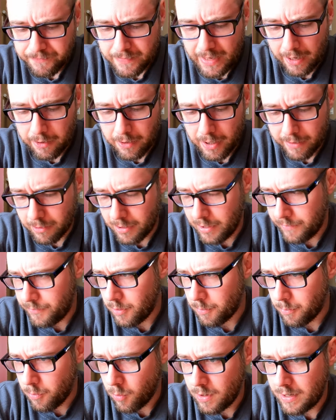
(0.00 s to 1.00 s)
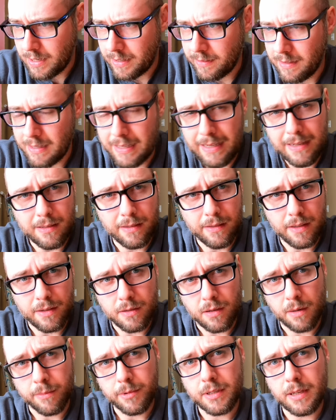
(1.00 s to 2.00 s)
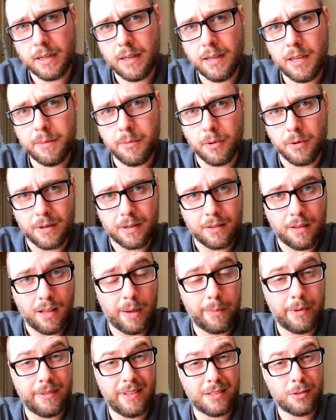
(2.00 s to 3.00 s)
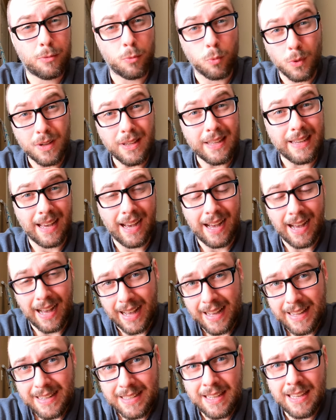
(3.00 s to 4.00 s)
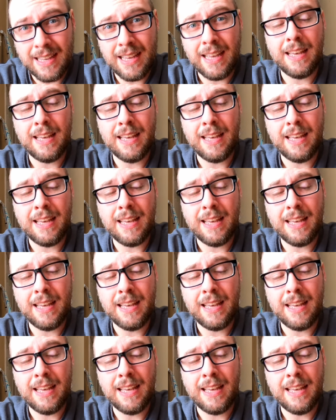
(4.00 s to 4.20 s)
However, if you're printing these in the summertime or in a climate that's really hot,